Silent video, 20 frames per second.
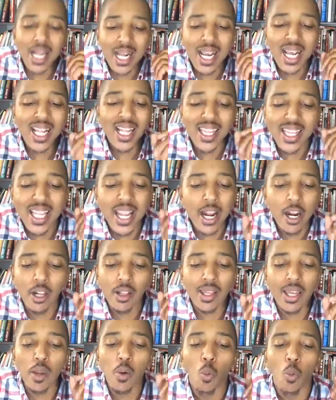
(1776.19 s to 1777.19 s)

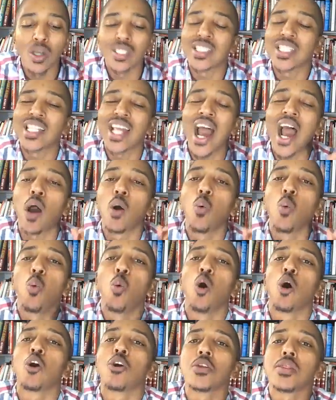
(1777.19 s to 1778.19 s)
clearly was not
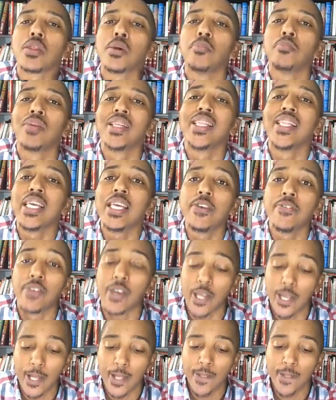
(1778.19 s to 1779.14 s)
worth believing.